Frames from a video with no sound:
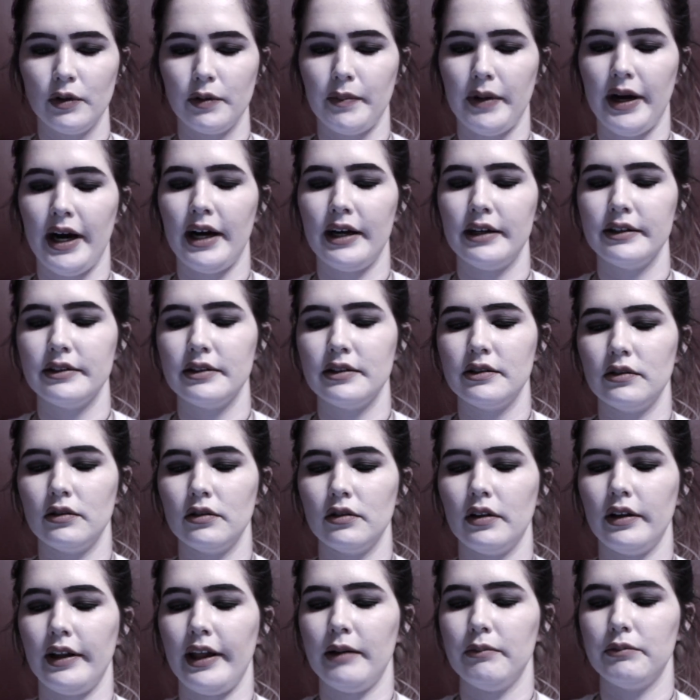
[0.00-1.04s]
My eyes
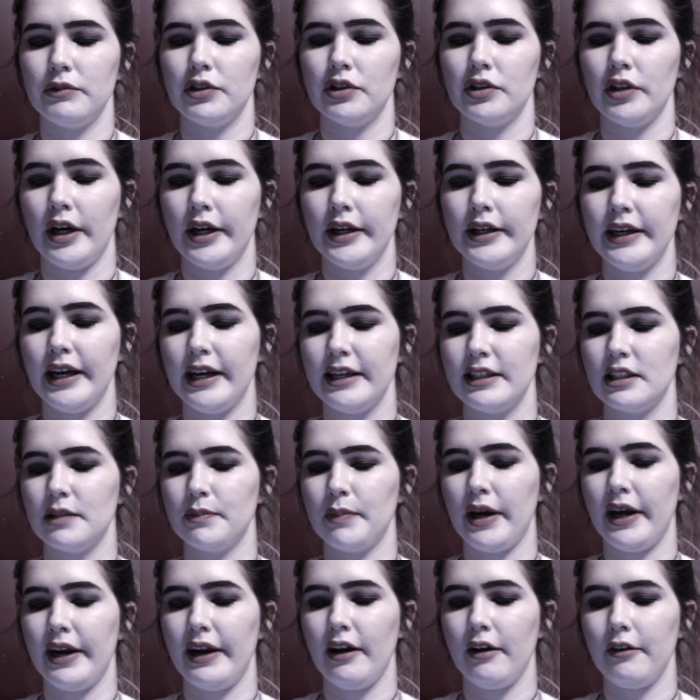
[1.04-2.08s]
still clamped shut, I
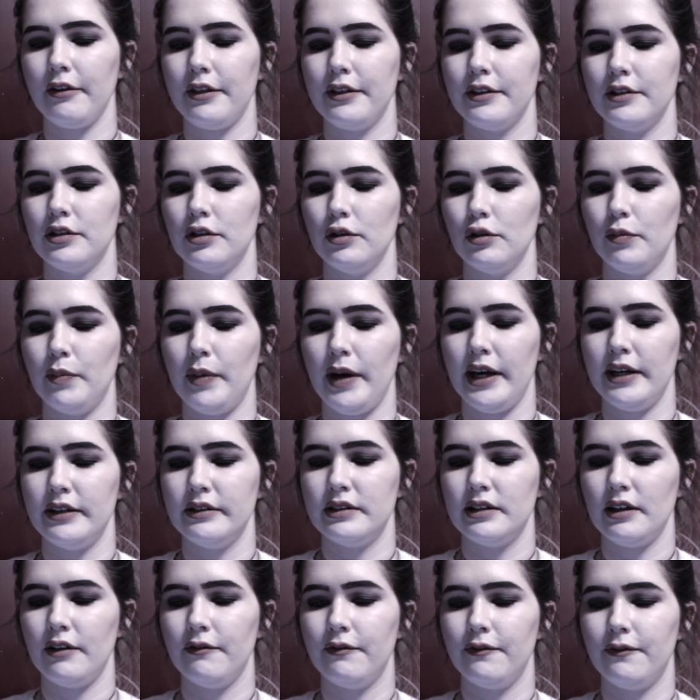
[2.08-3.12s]
spat out the
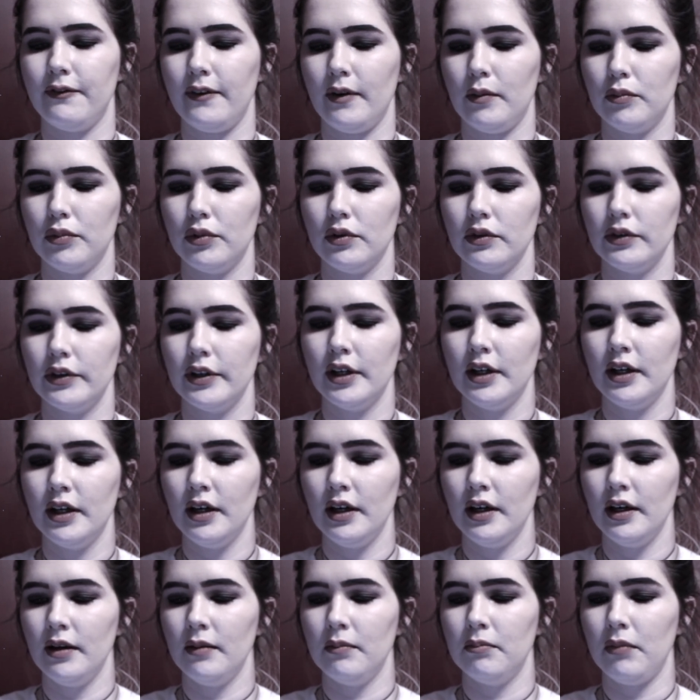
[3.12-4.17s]
toothpaste and fumbled
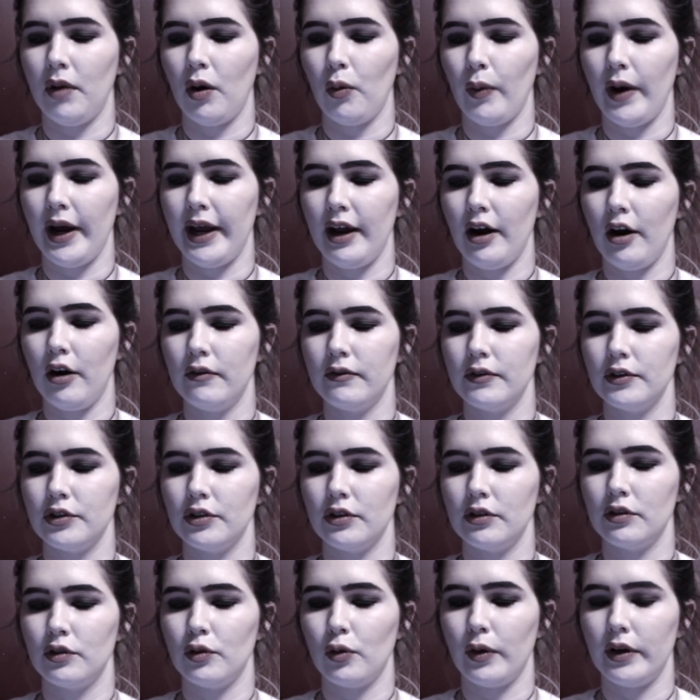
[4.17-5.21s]
my way over
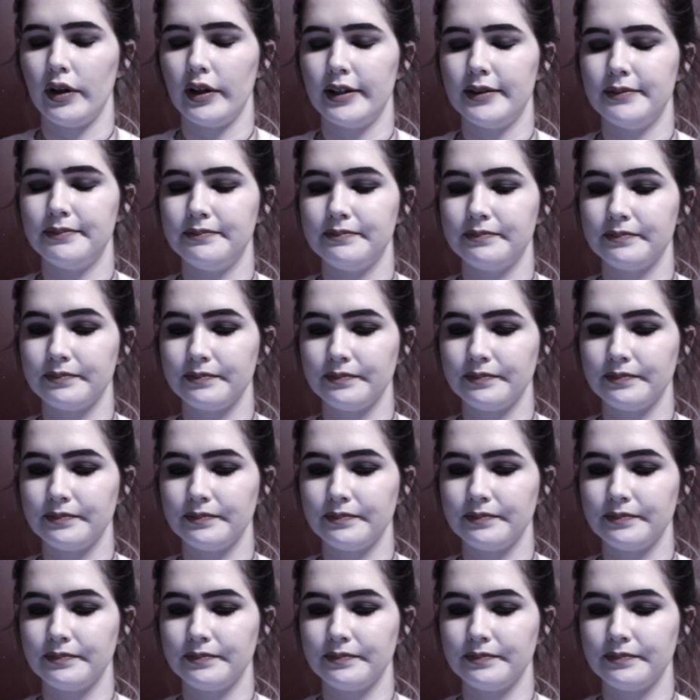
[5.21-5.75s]
to the toilet.